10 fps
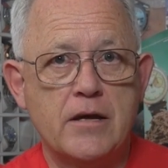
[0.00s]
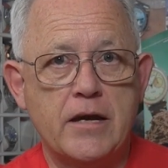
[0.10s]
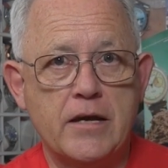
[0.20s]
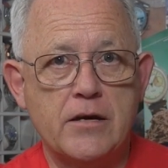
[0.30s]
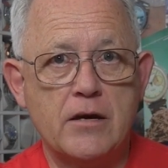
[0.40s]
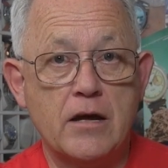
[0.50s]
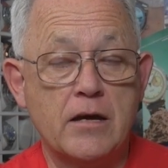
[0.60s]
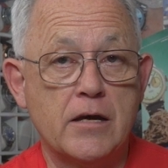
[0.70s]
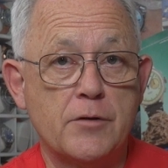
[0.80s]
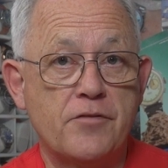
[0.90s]
in
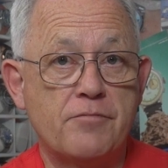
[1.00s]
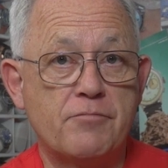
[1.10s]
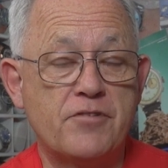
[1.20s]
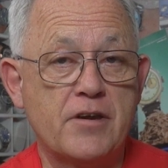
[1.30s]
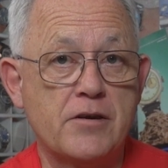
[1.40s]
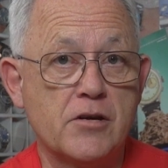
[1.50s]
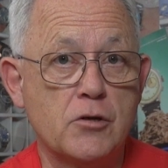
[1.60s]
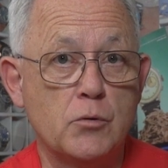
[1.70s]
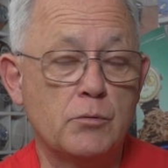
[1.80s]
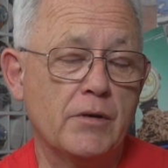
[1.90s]
Sedna
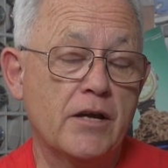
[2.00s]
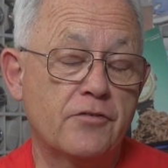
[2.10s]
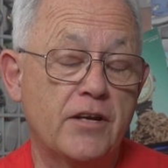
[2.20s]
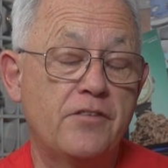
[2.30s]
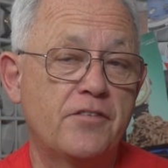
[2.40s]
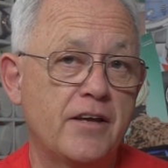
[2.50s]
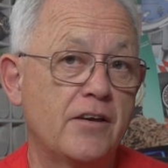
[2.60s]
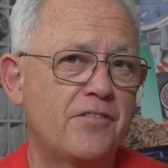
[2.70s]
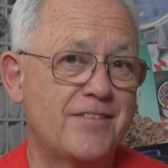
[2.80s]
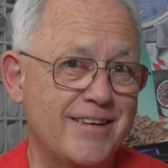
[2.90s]
Gold, well actually
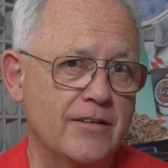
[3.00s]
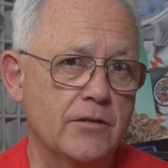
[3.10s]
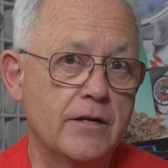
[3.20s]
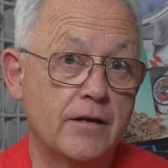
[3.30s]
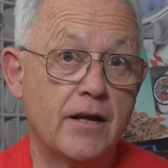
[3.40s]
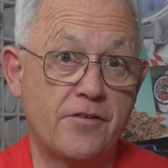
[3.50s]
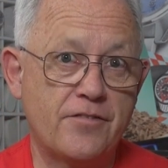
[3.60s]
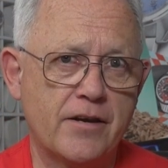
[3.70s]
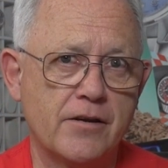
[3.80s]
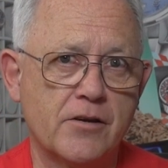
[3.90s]
stainless steel and
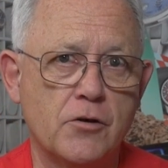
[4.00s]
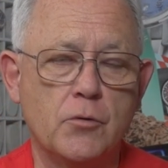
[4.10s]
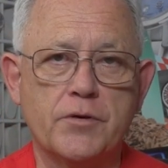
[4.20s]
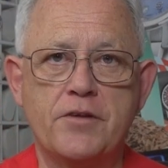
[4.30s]
Sedna Gold.